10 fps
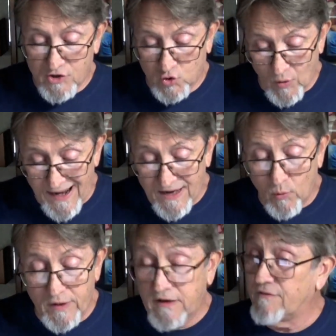Drag
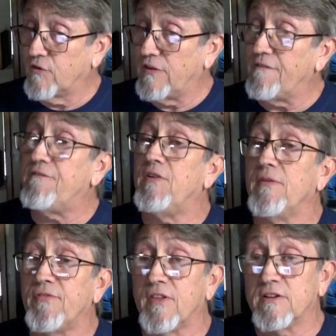Week for the
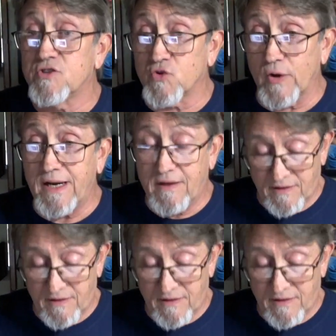5th straight